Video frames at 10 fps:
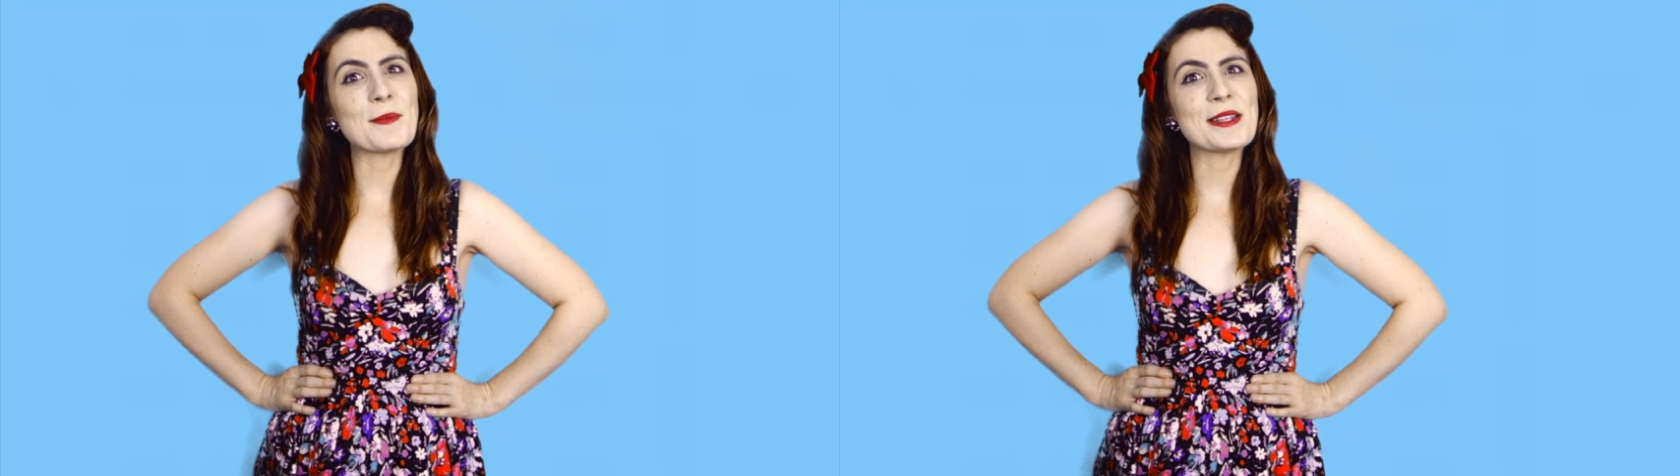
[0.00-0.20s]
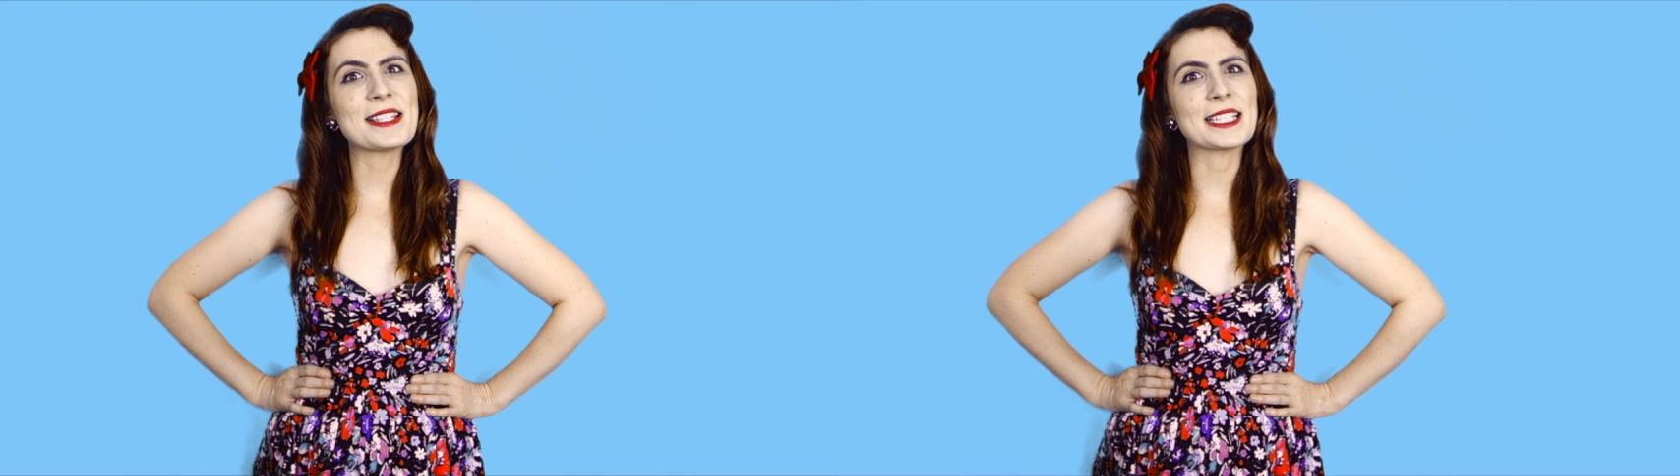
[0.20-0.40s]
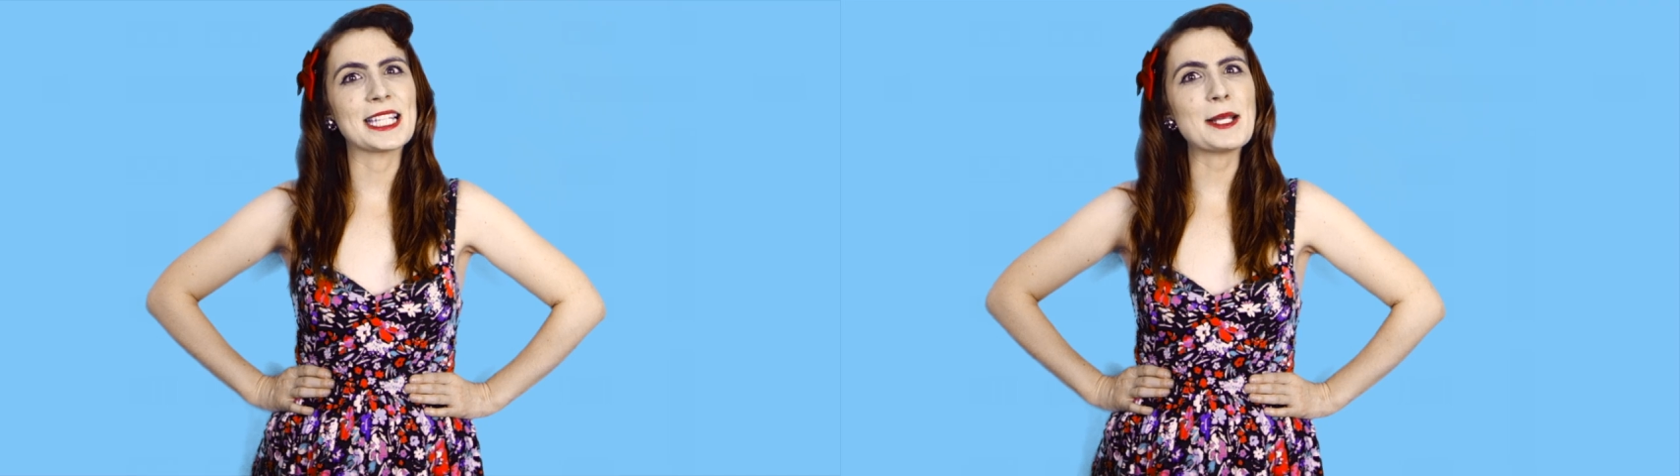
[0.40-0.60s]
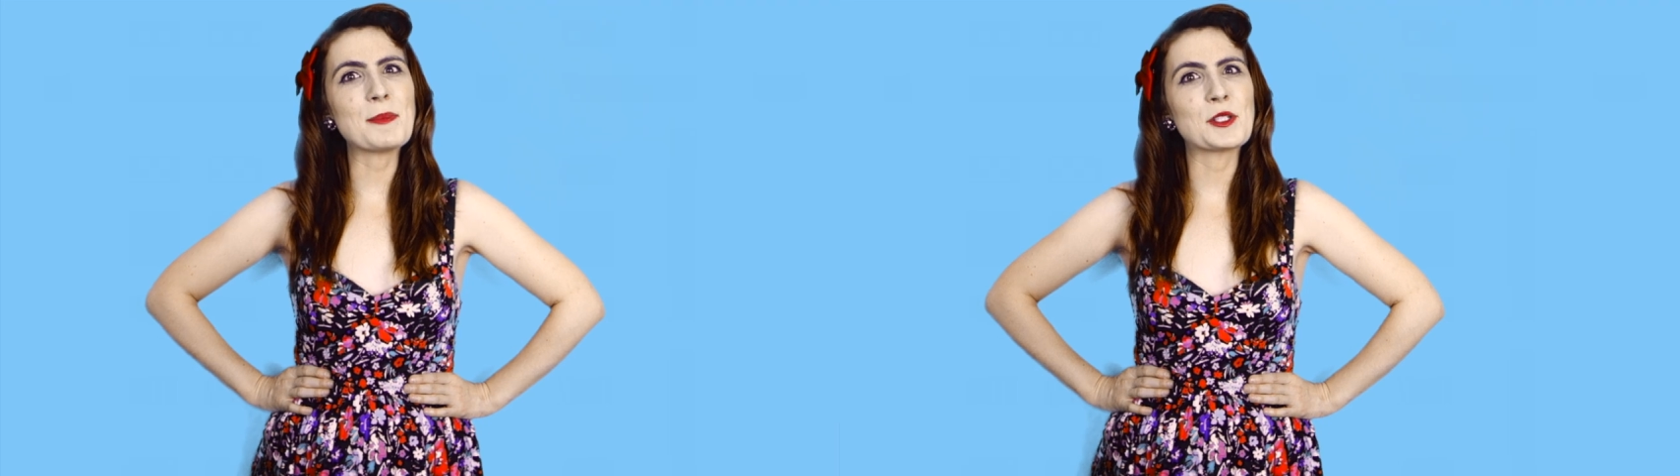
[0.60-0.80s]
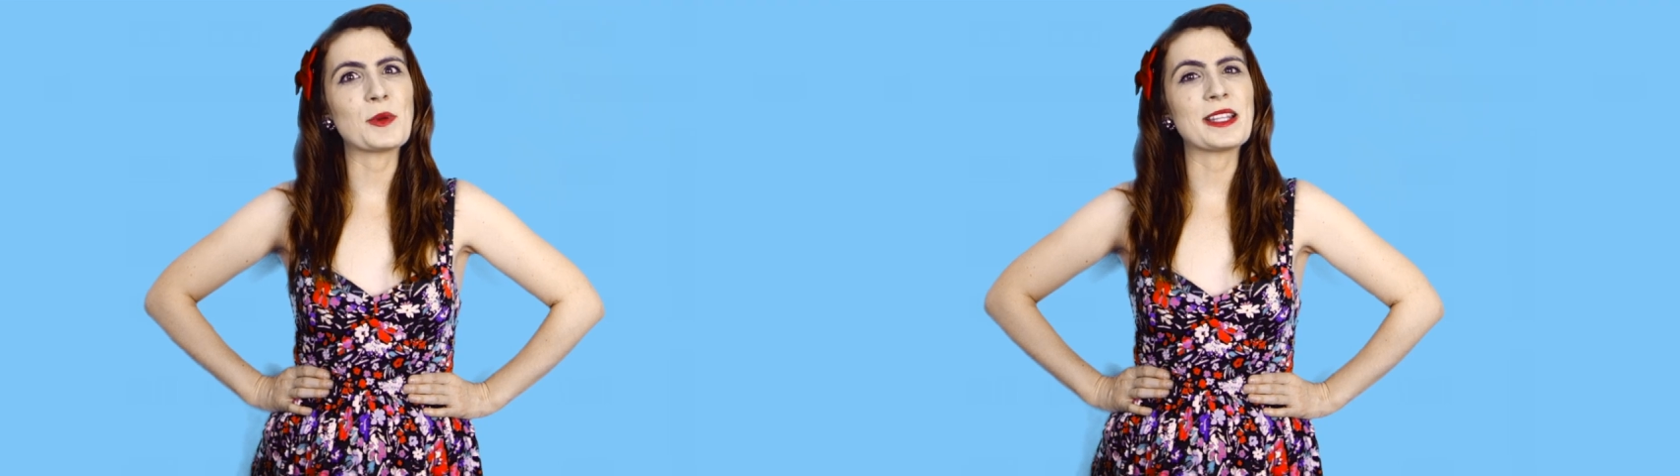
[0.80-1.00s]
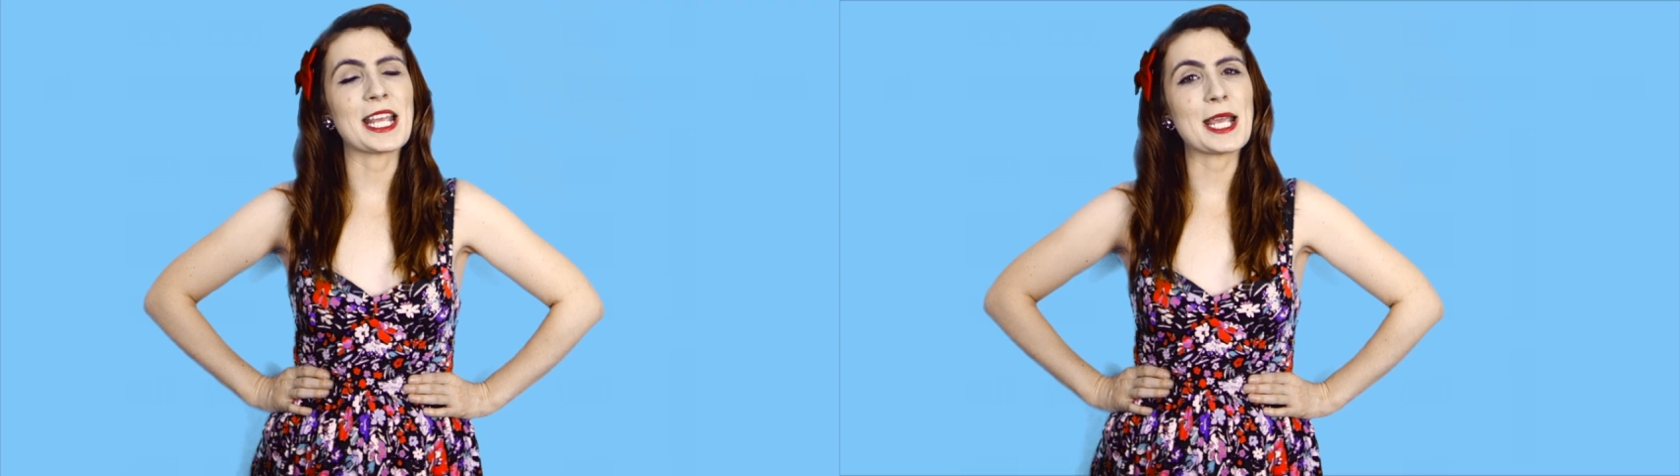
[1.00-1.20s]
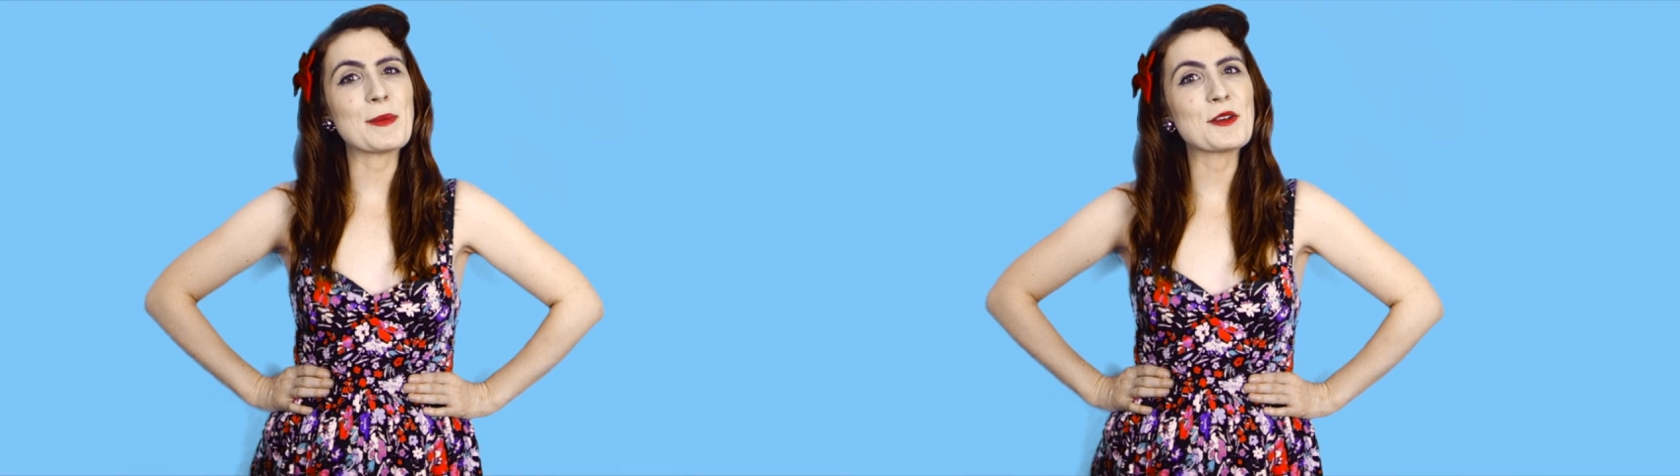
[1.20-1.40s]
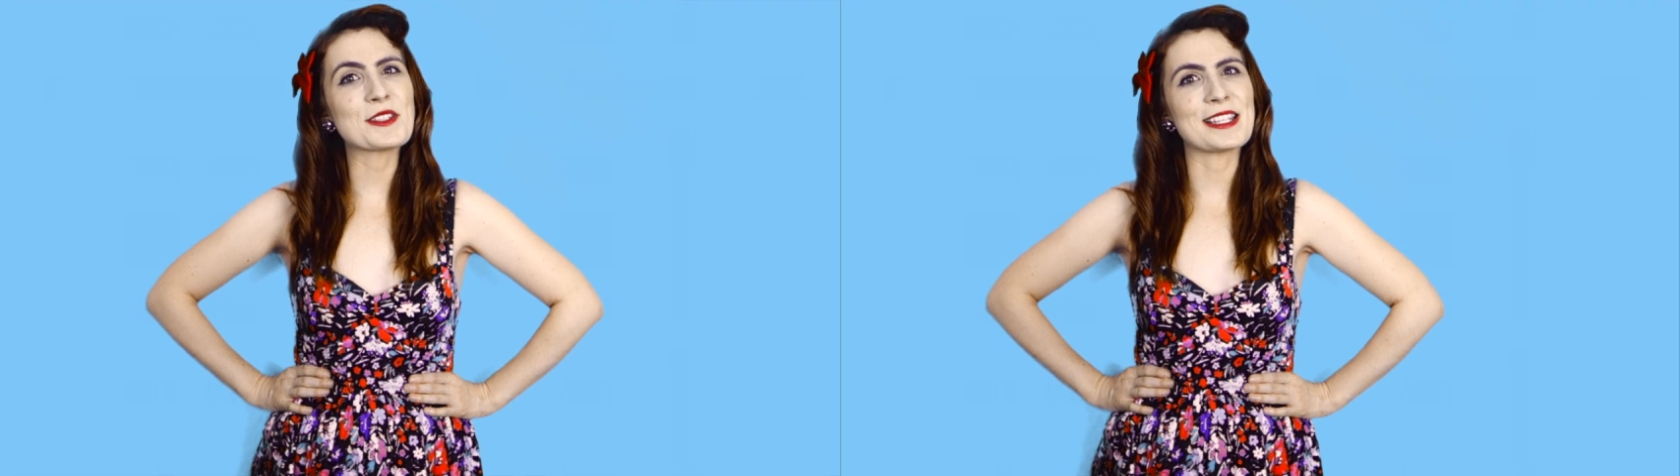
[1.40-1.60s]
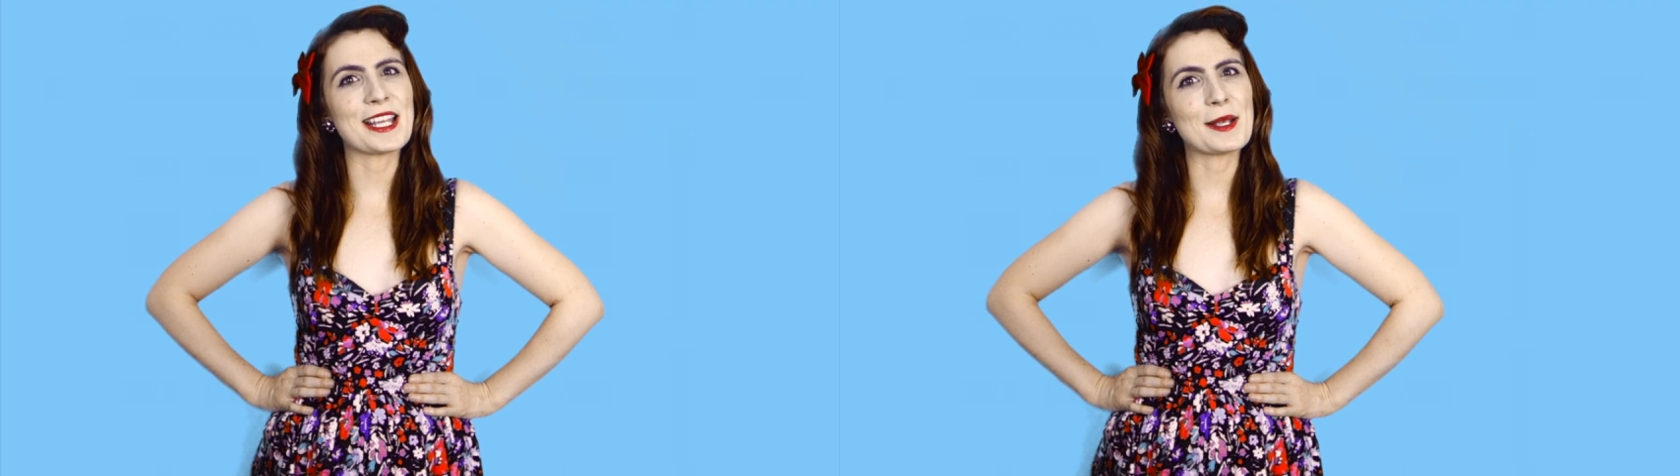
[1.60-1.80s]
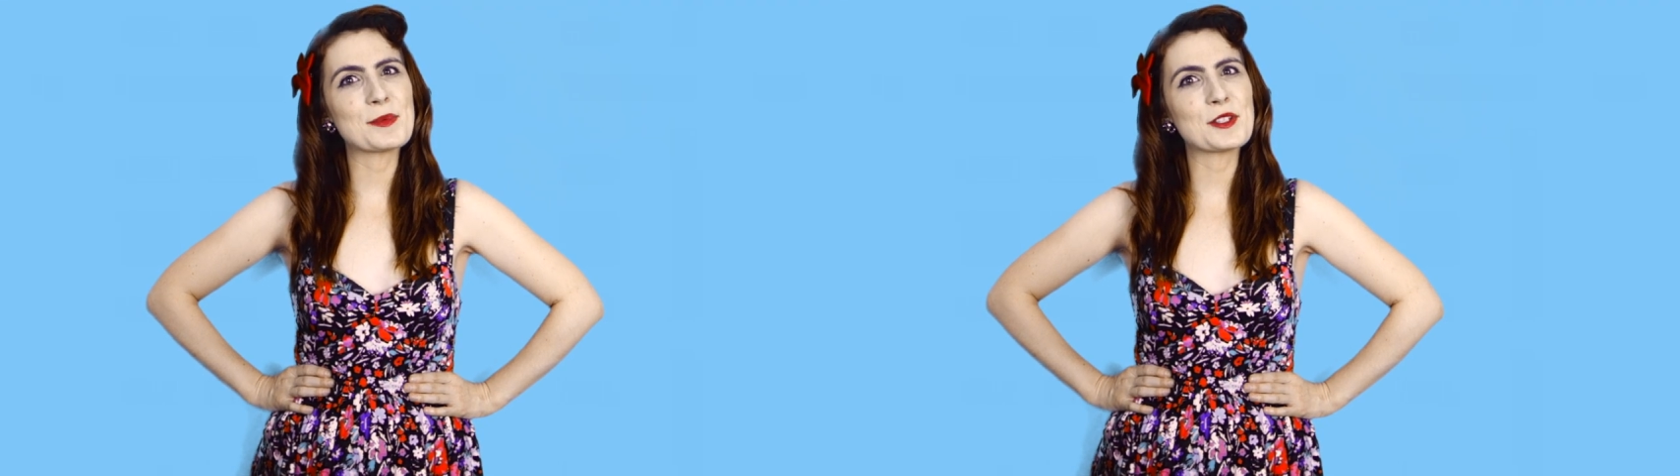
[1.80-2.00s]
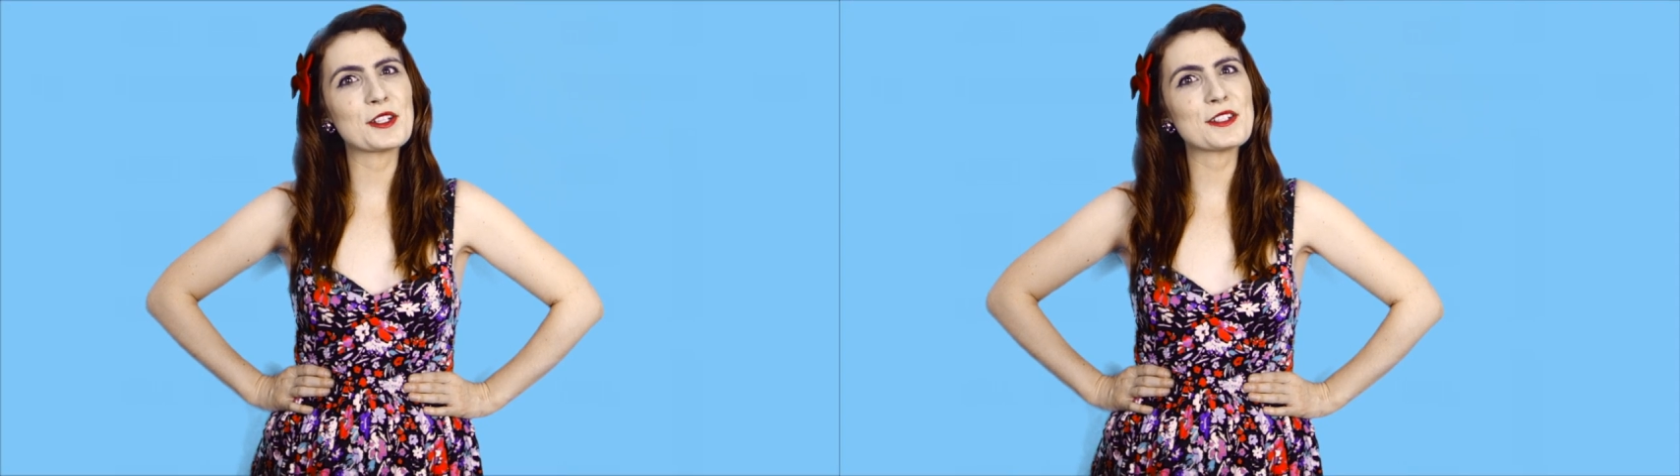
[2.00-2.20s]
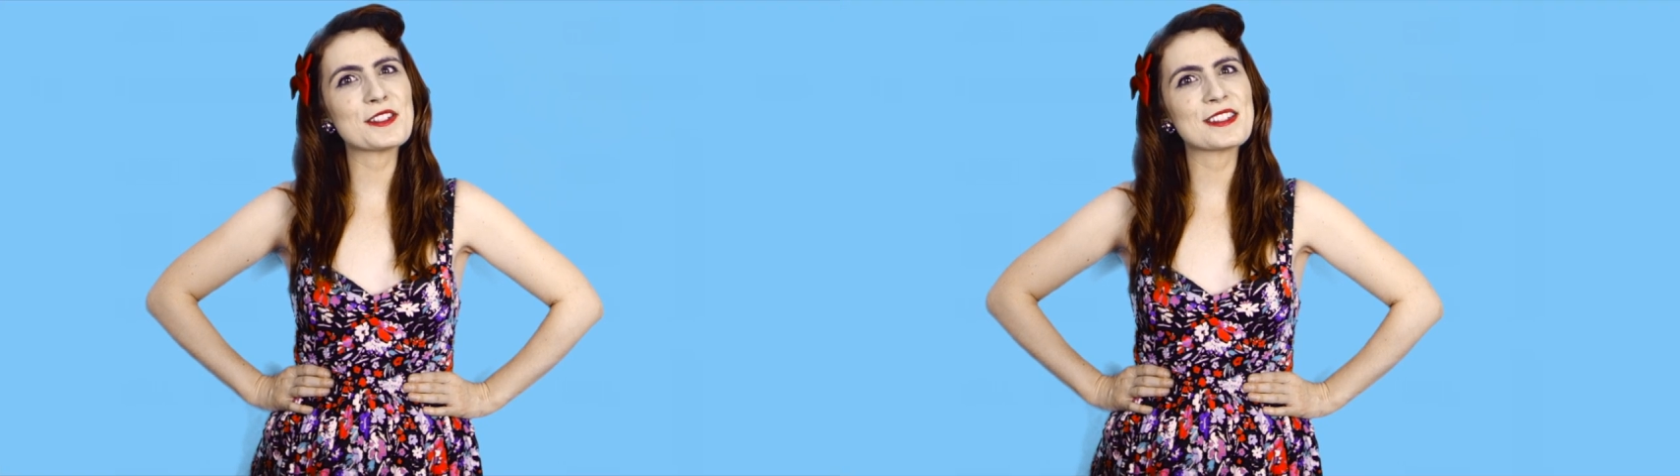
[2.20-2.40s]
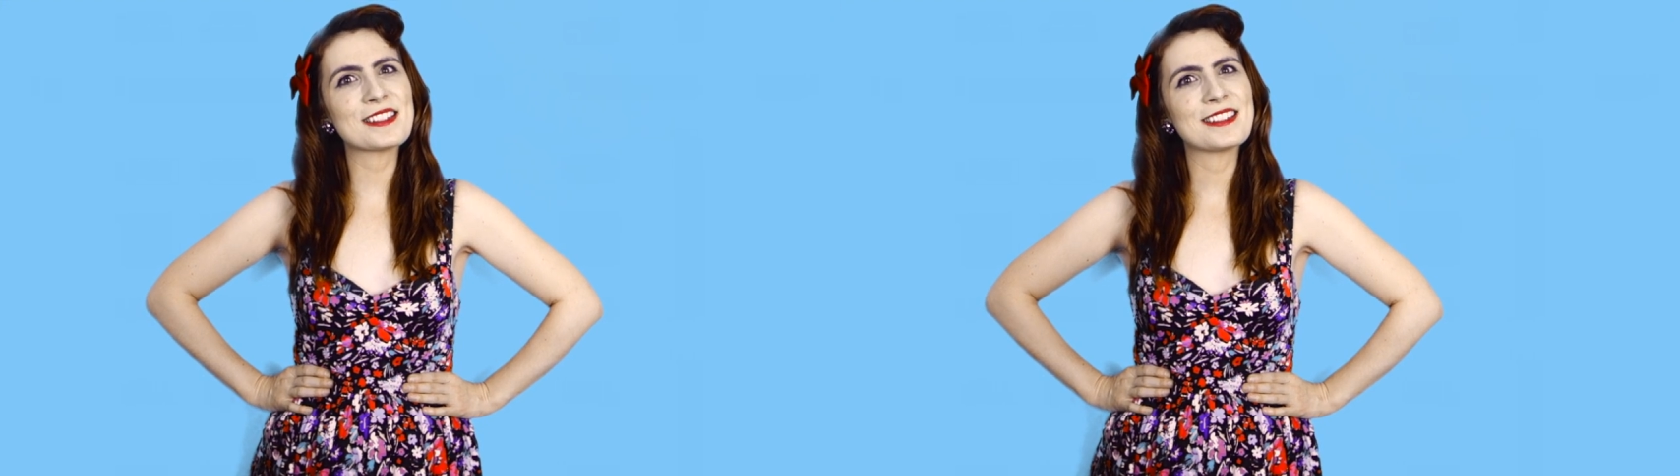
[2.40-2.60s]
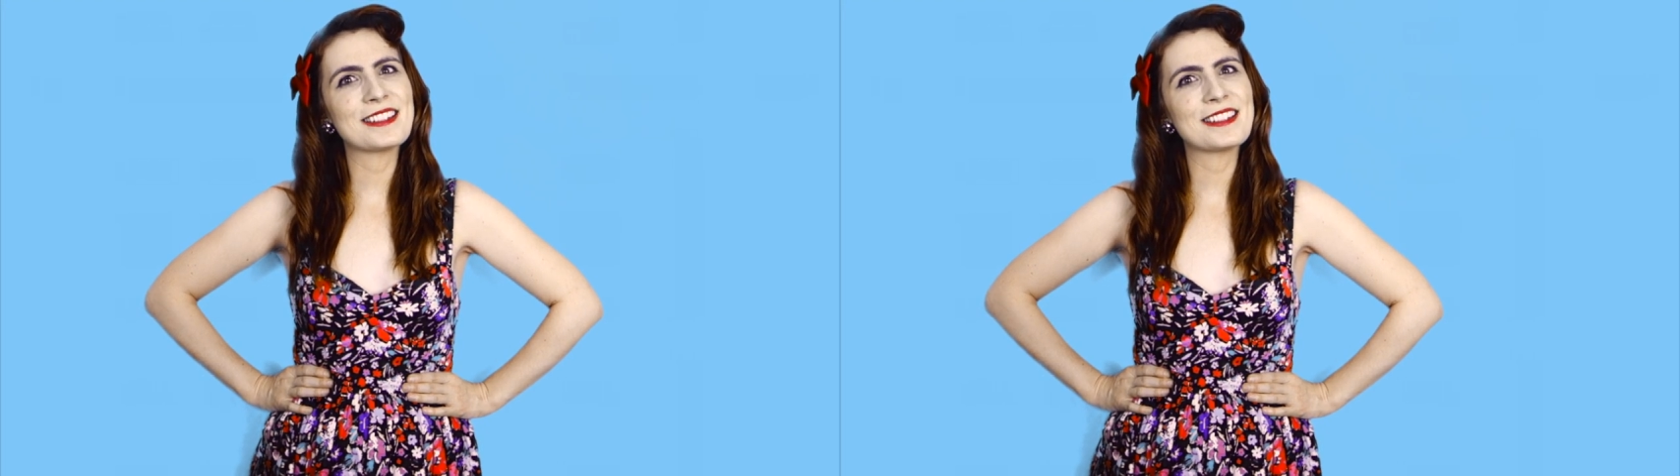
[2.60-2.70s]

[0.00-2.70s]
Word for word: a missing link between the emos and the hipsters?